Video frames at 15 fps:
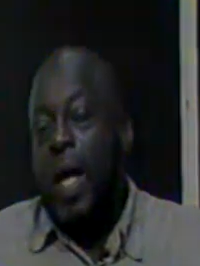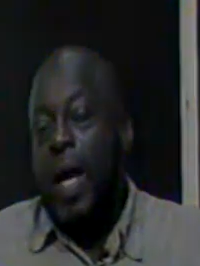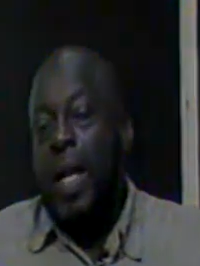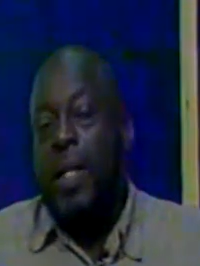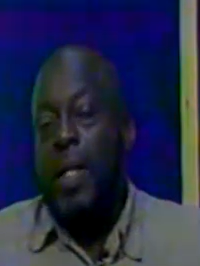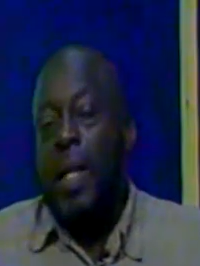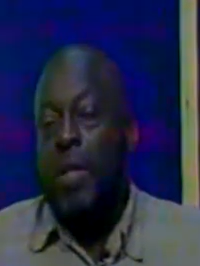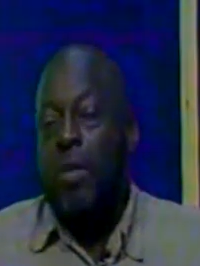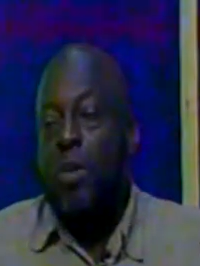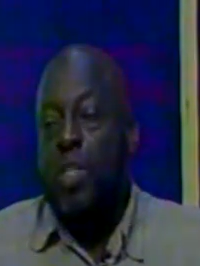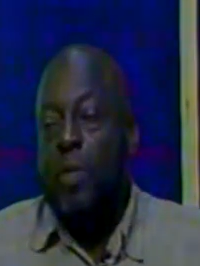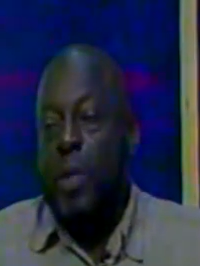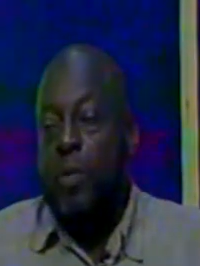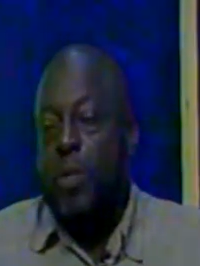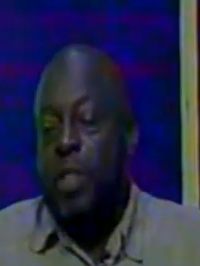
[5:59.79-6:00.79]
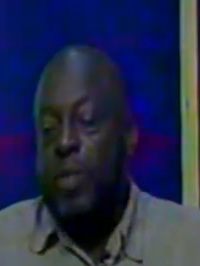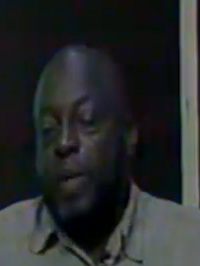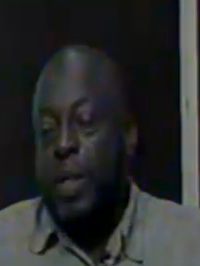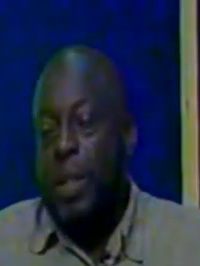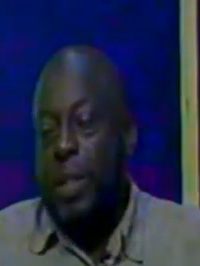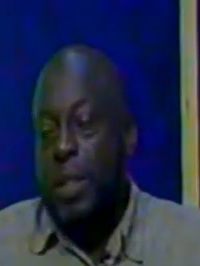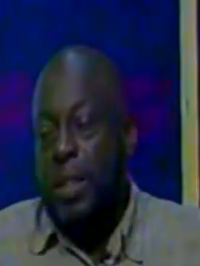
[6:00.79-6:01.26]
and the announcement was
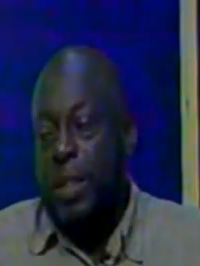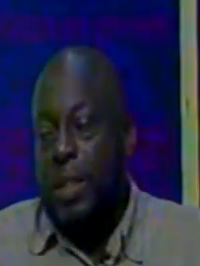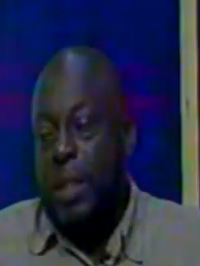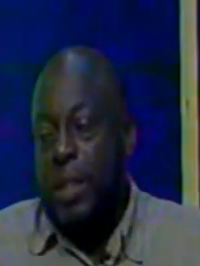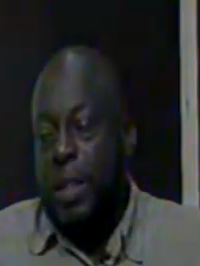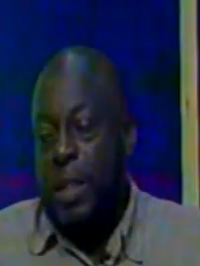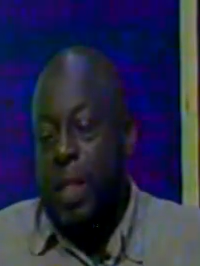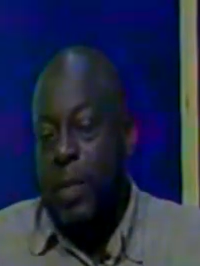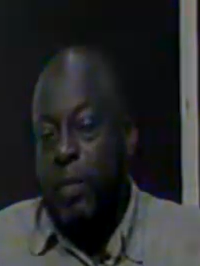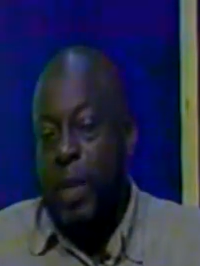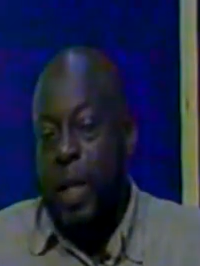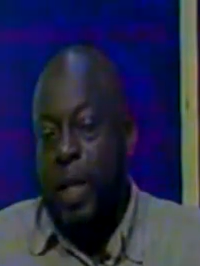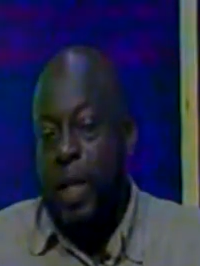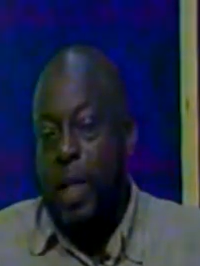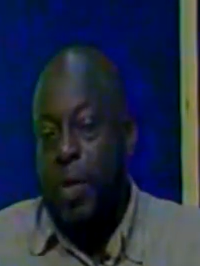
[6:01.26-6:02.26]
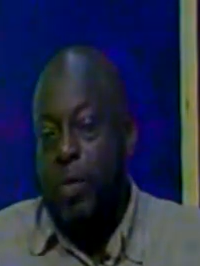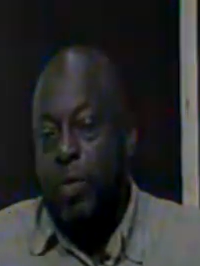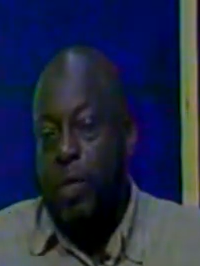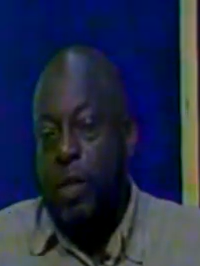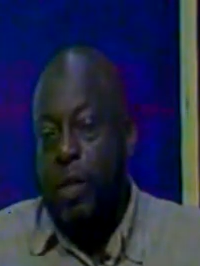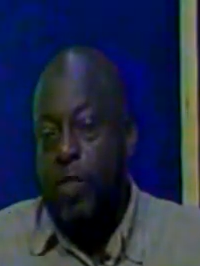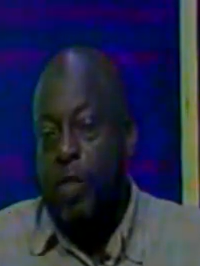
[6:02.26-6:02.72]
made on the 30th that we get in the Ocean